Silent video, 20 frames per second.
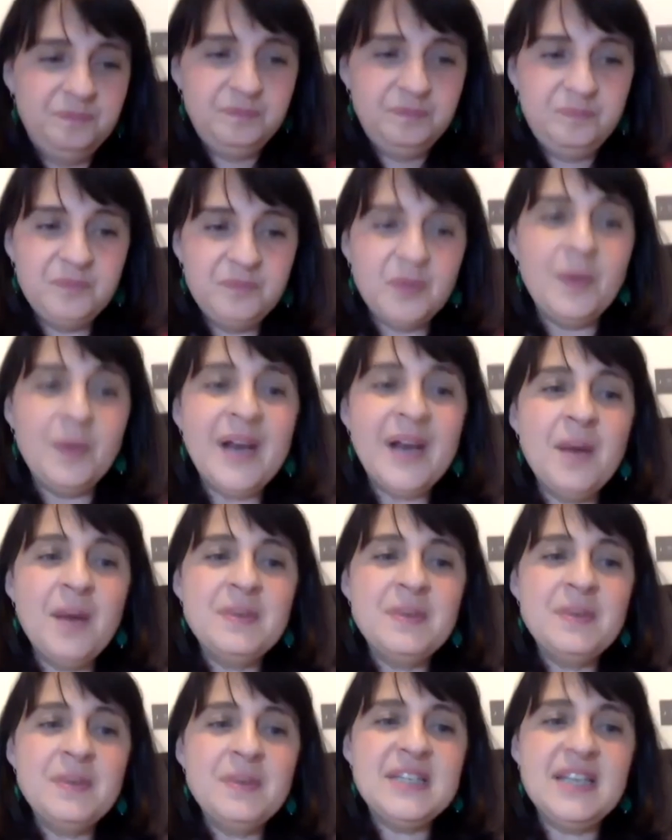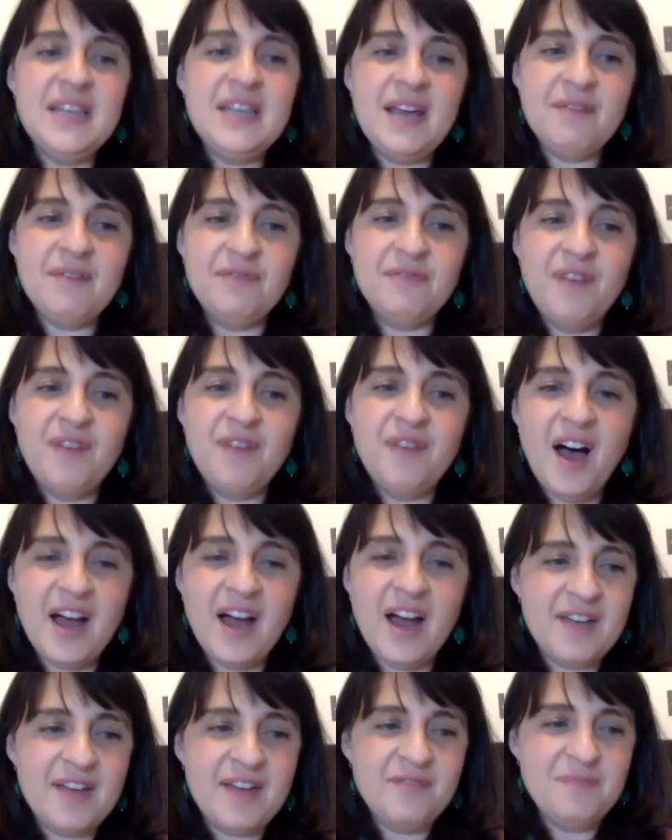when I was in year
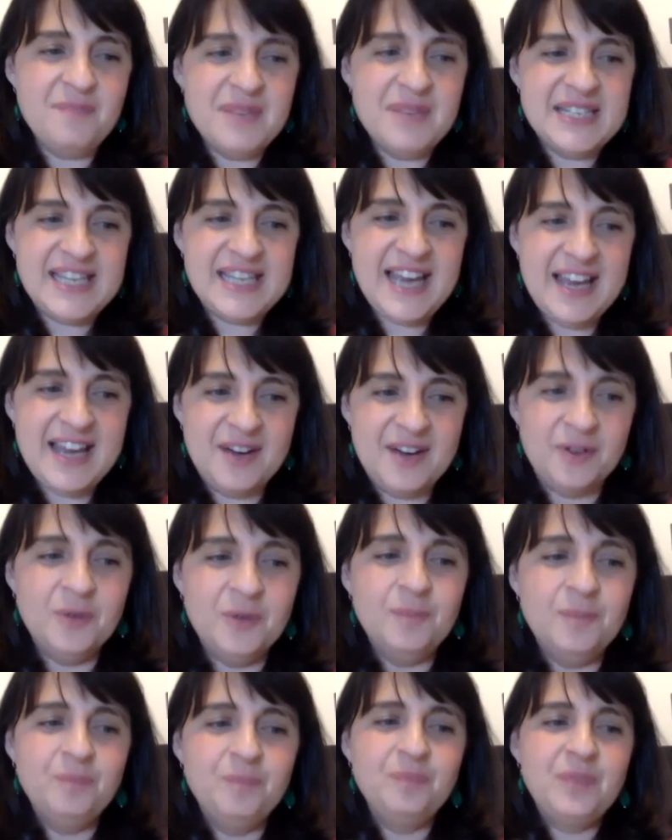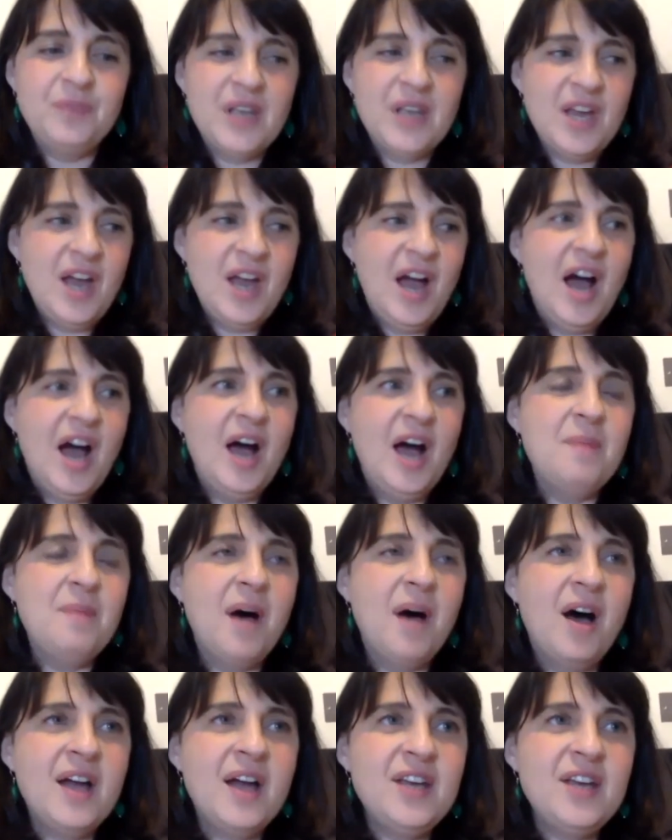5, Miss Hill,
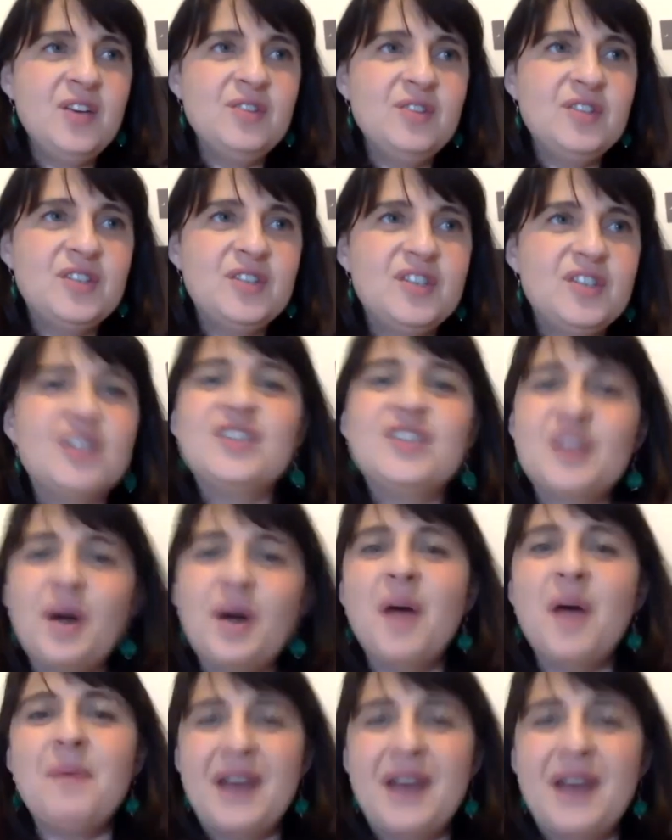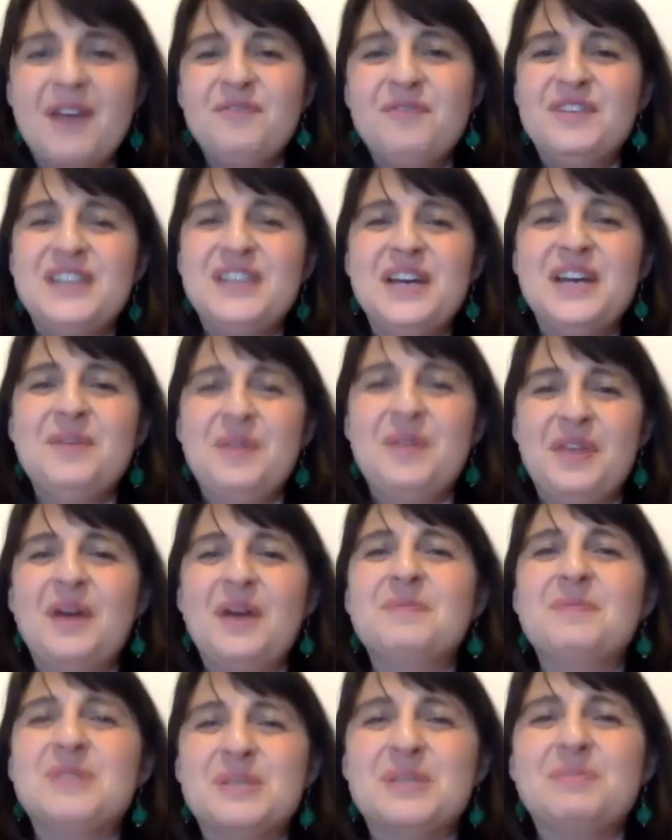I used to, because I went out for dinner with her
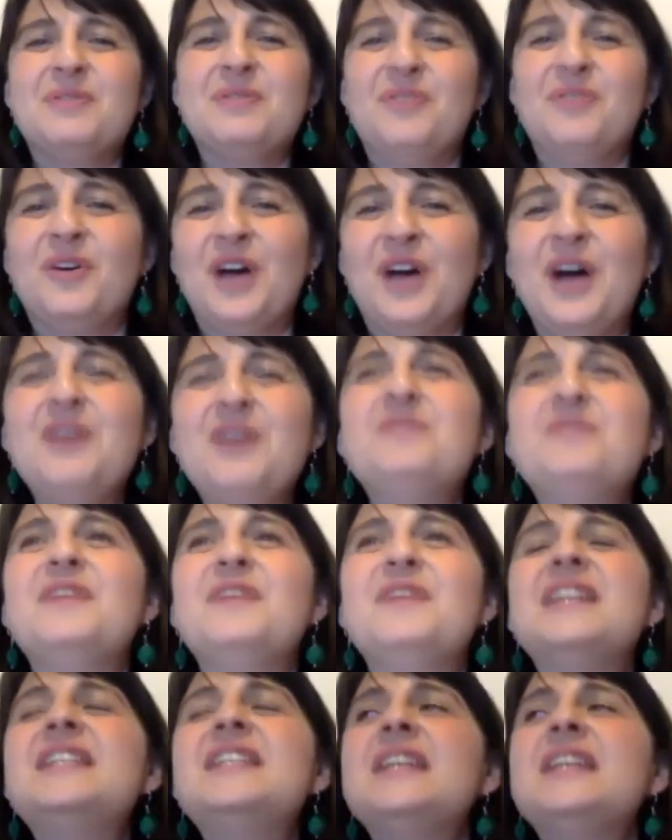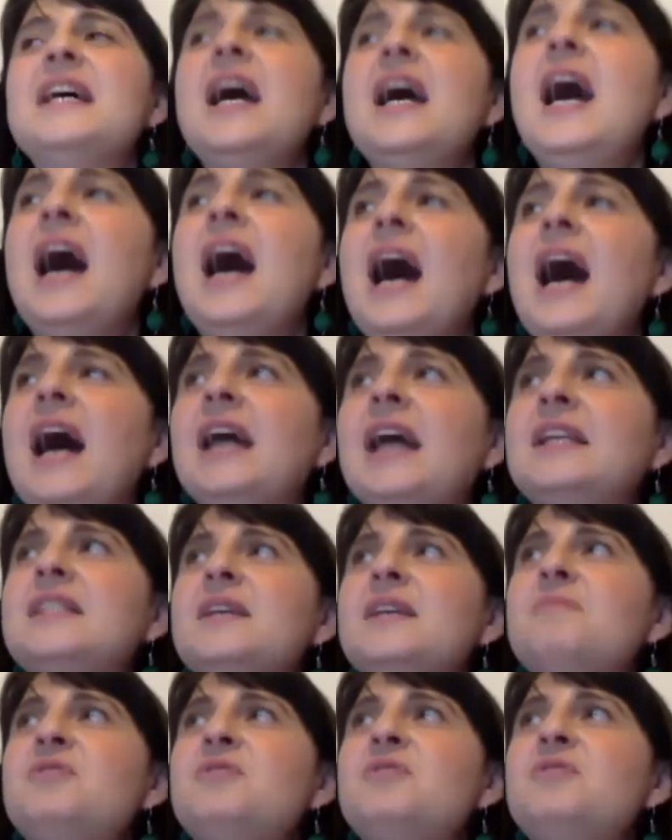just before COVID,
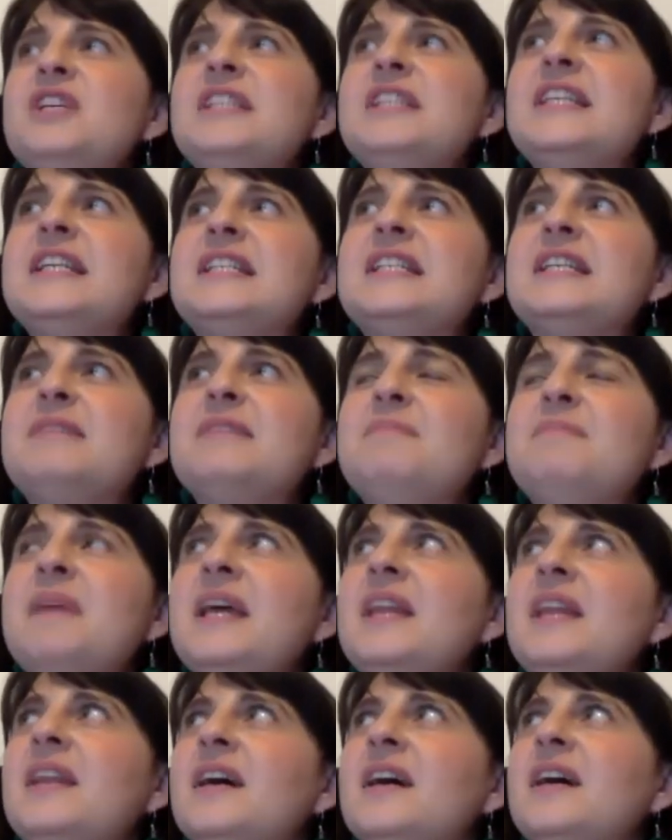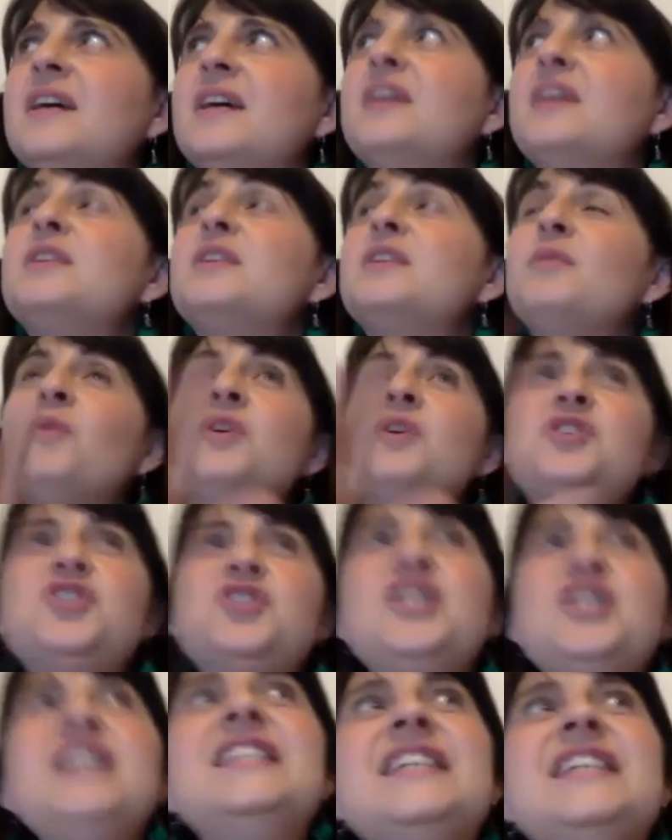and she said to me that, because what
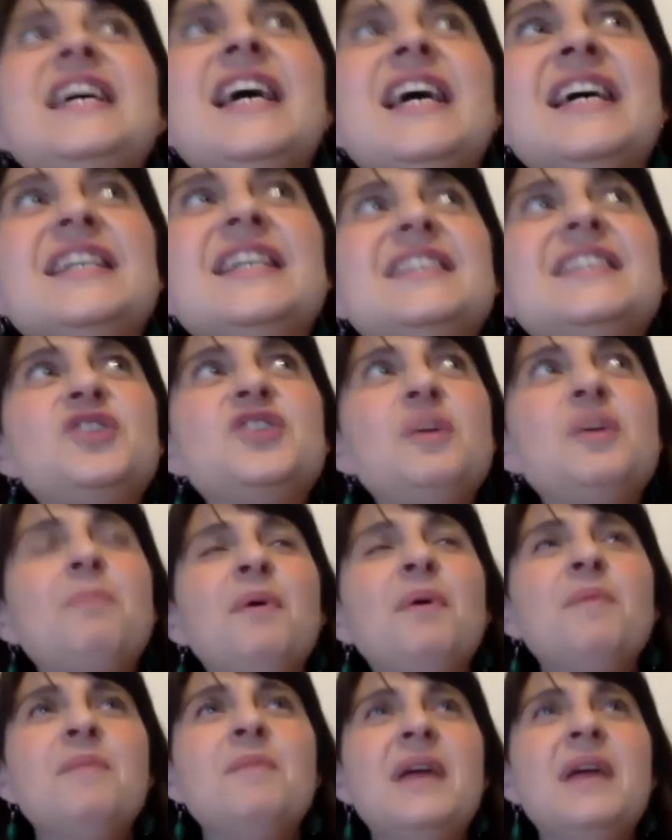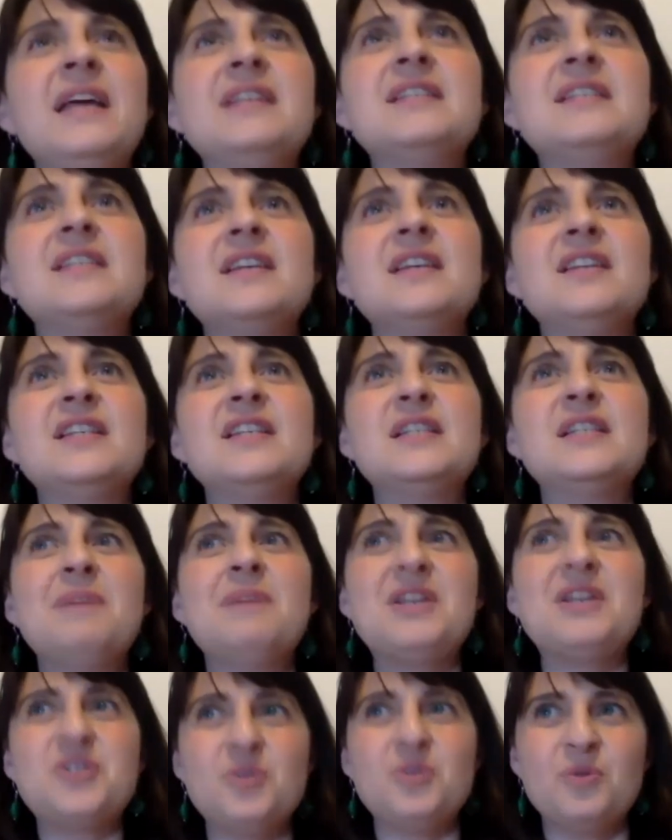she did is she put me into the
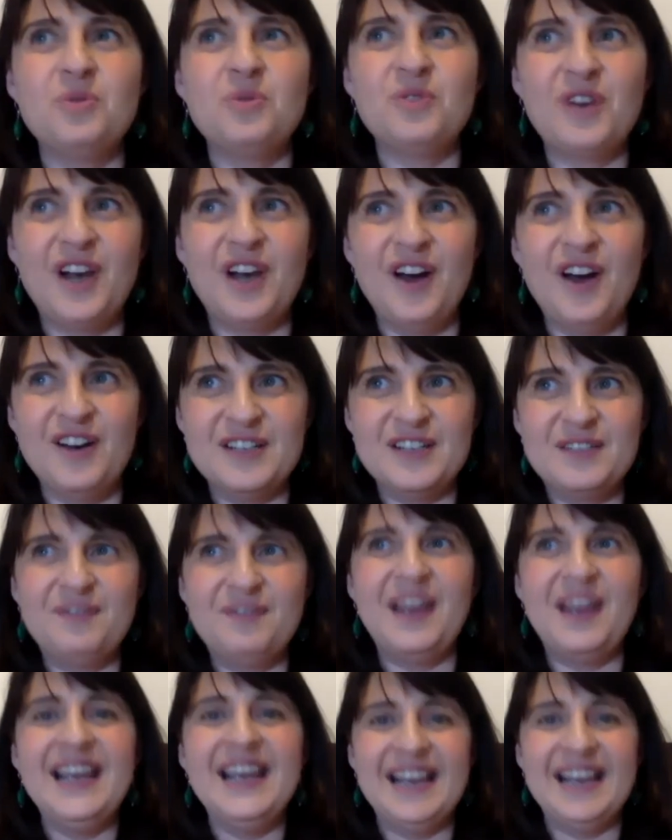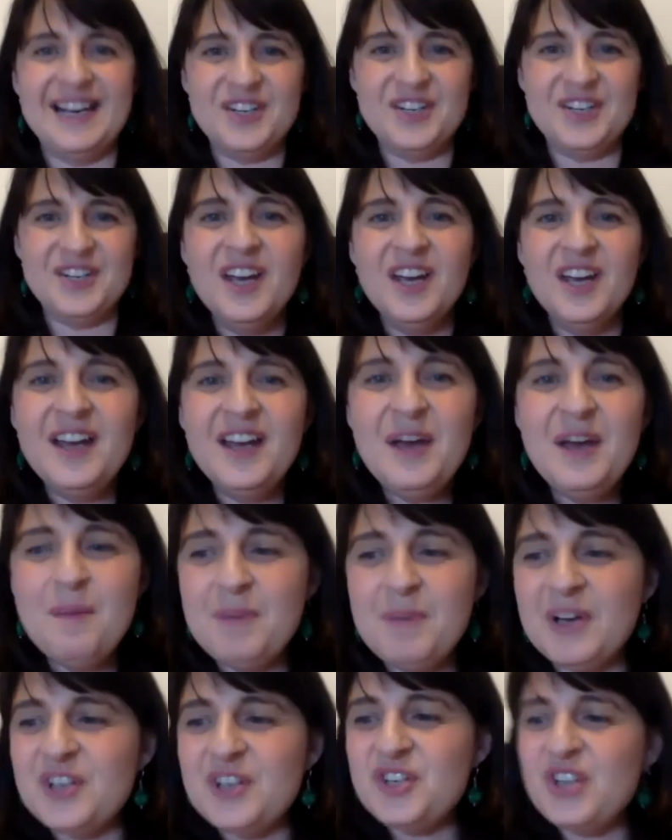special class for English
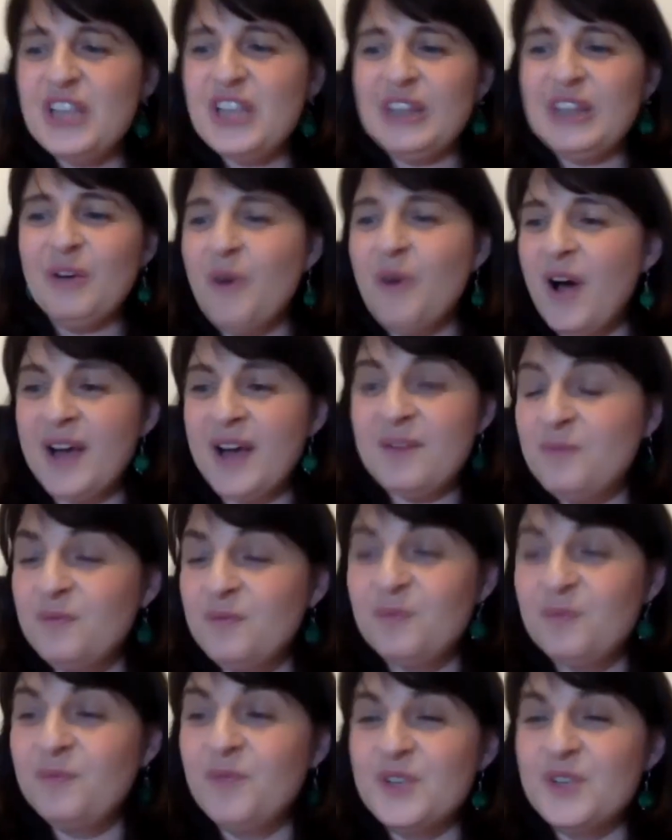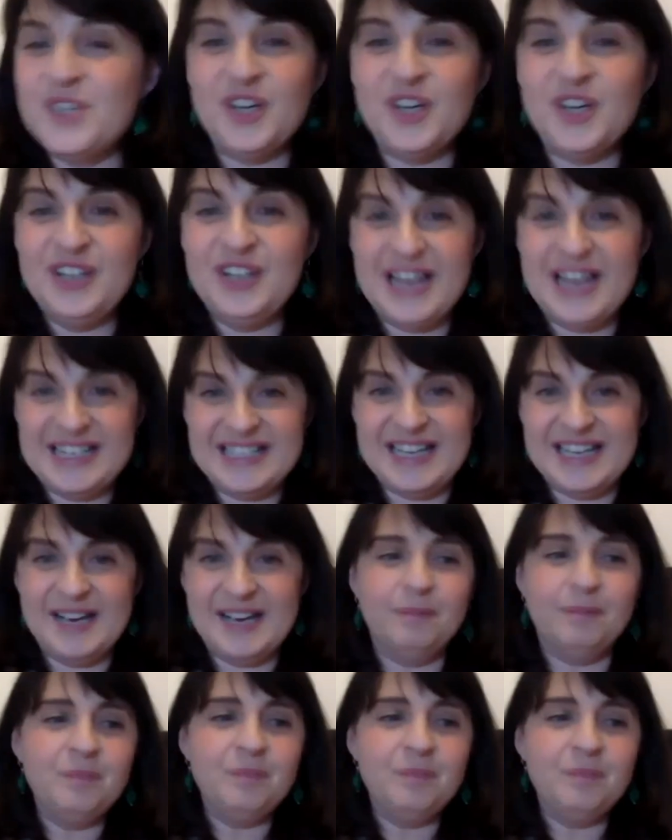because she thought I wasn't good at it.